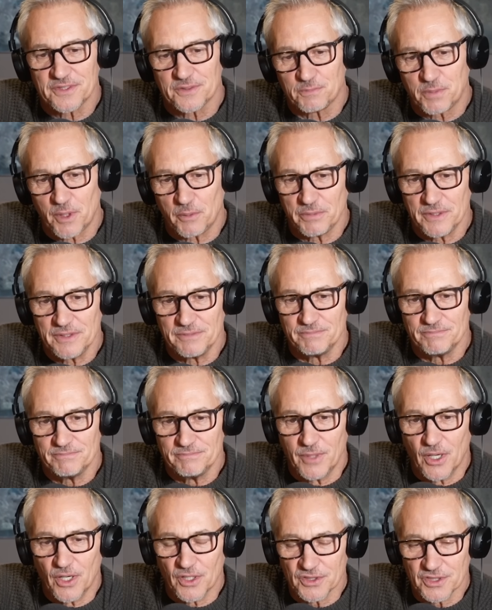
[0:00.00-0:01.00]
probably
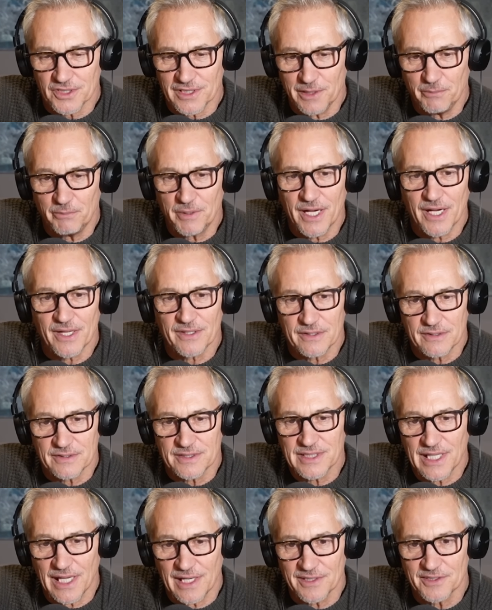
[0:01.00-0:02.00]
marginally better than
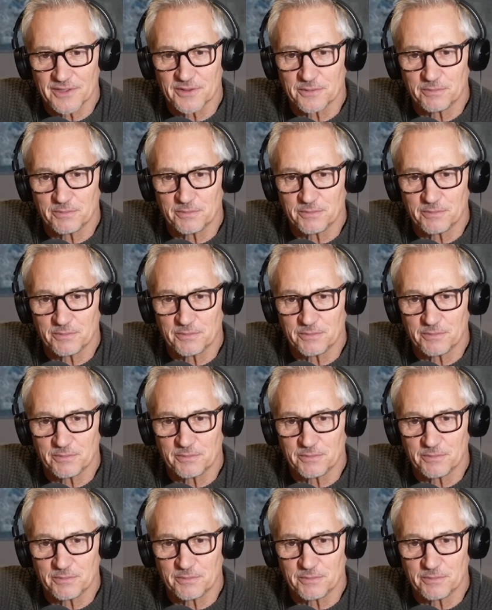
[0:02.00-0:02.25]
Salah's